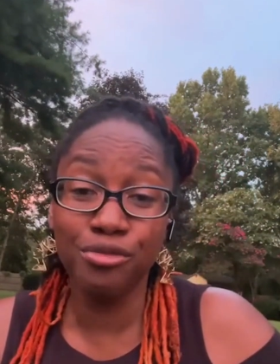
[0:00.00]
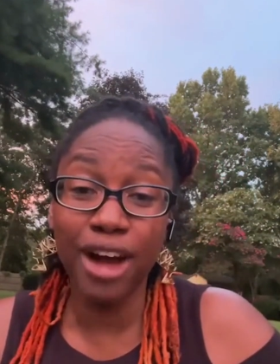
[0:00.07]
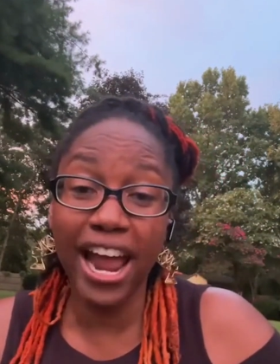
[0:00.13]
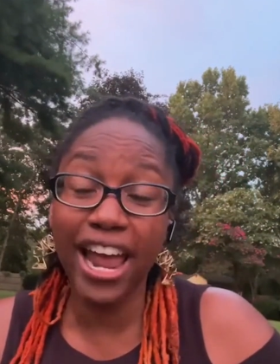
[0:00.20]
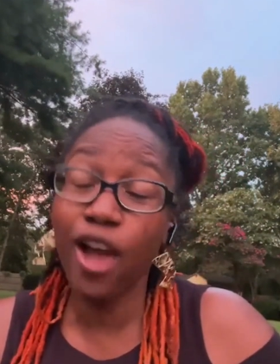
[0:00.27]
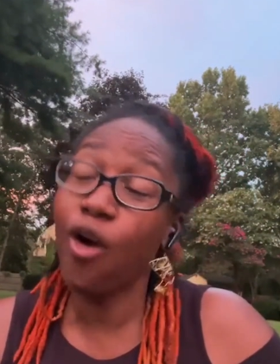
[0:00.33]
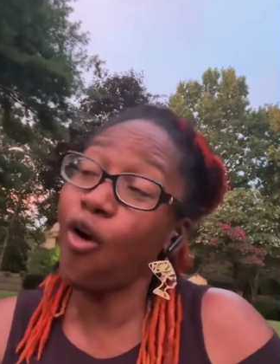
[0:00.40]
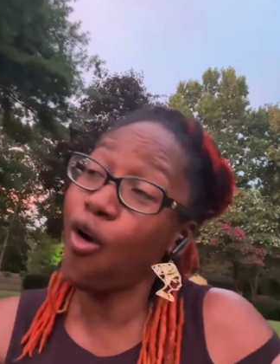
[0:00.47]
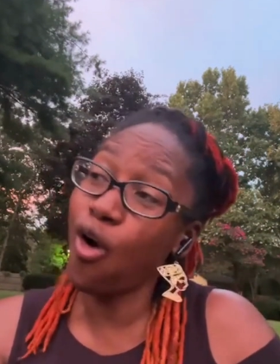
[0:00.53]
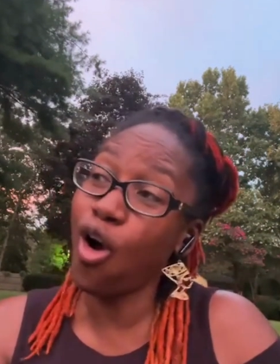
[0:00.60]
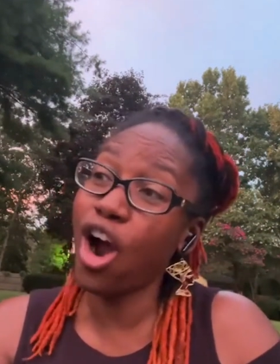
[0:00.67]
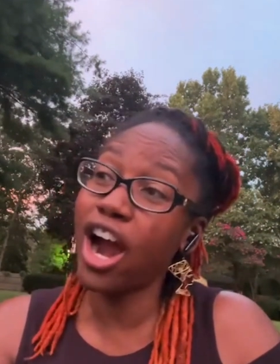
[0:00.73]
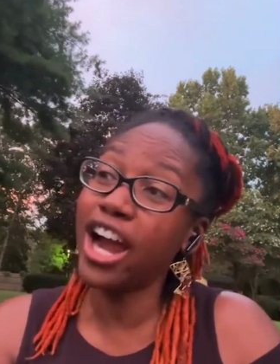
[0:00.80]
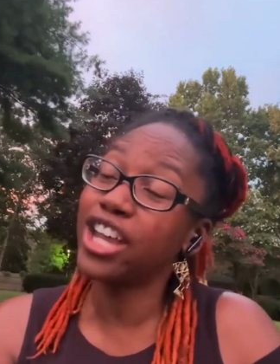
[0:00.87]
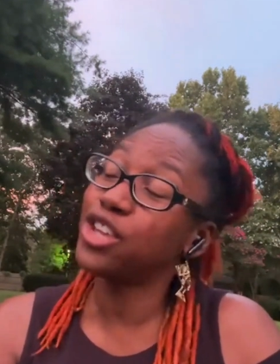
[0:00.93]
Right?
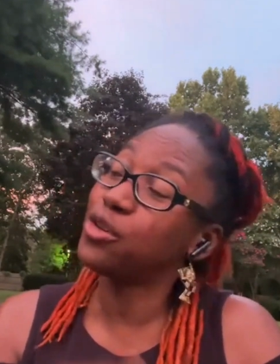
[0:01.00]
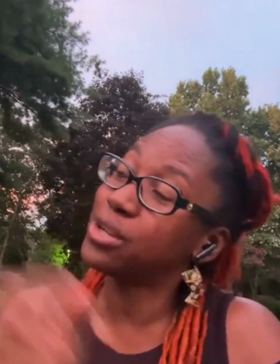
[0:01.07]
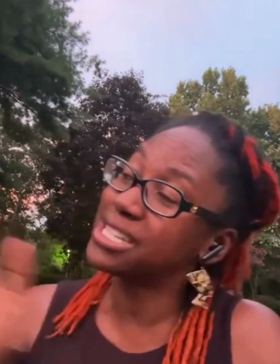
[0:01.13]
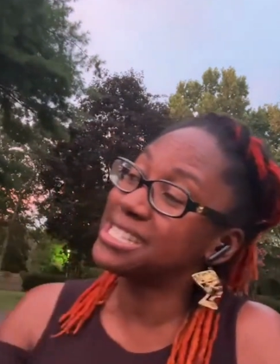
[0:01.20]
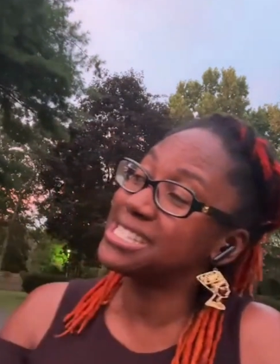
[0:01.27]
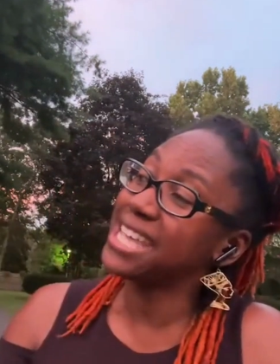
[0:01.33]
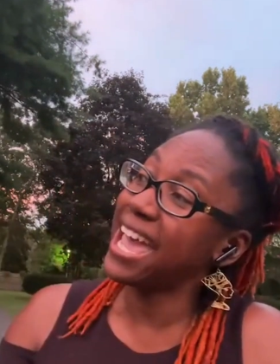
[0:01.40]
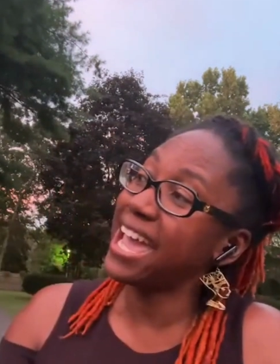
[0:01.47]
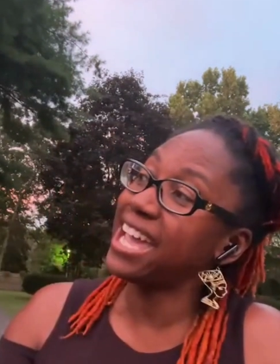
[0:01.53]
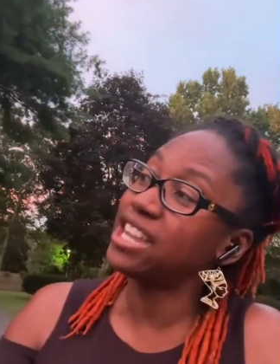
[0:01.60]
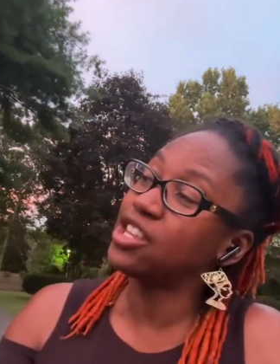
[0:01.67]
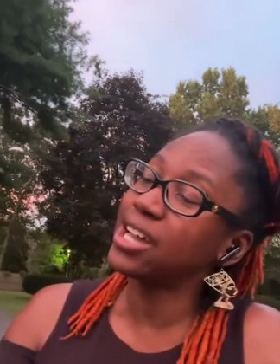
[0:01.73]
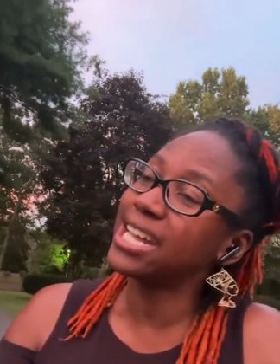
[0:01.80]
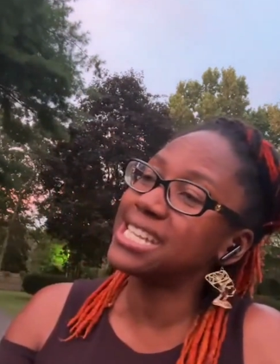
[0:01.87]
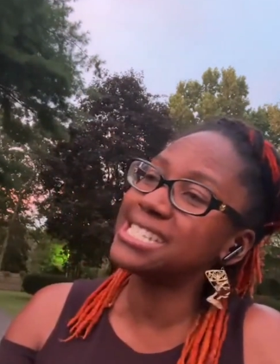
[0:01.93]
Or you could say
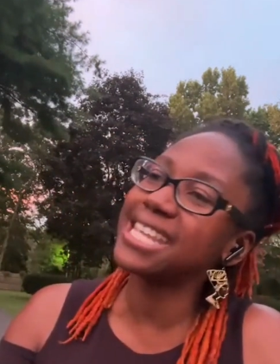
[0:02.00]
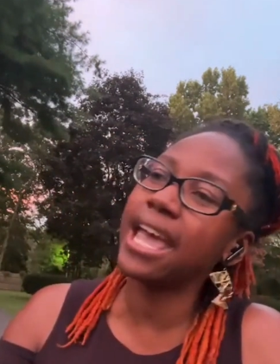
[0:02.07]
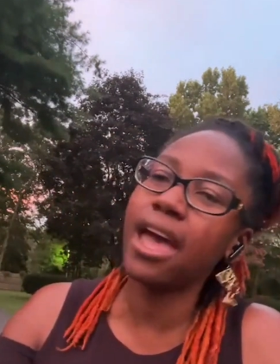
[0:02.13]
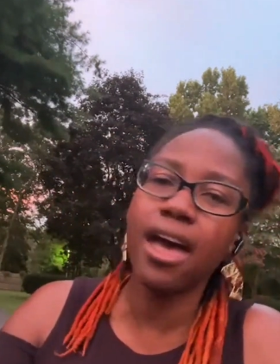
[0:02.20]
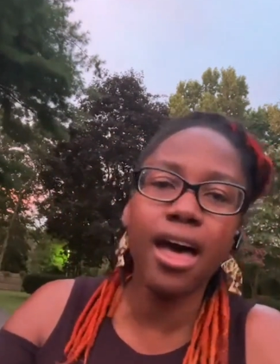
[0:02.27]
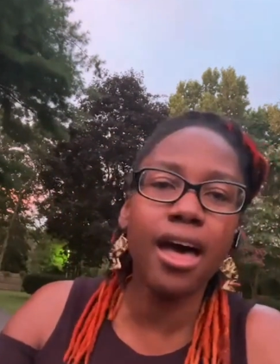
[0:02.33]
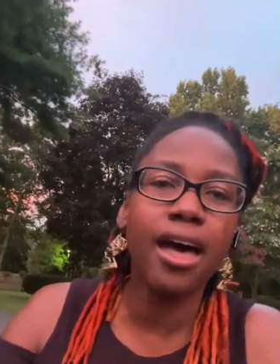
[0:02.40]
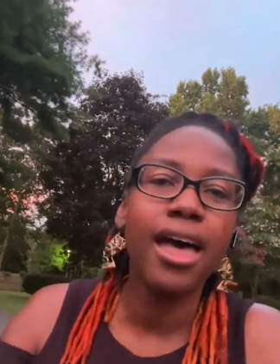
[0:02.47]
and look at it and say,